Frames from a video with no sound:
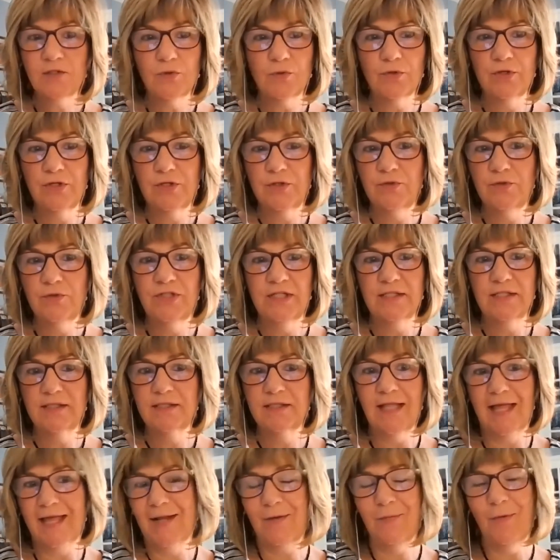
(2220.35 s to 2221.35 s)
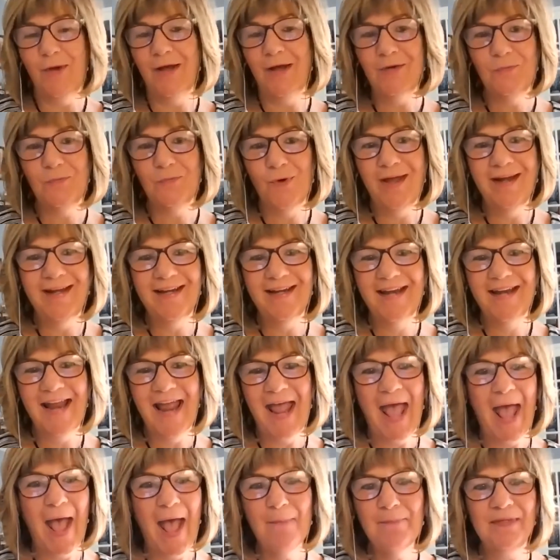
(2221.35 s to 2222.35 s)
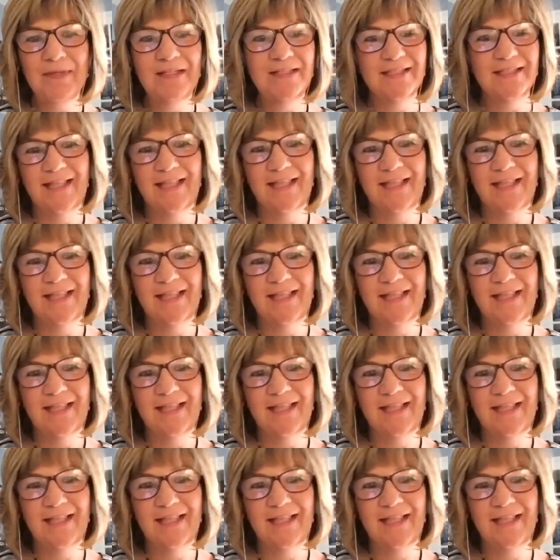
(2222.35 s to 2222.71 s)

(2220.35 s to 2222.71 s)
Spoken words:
or you just like, what happens?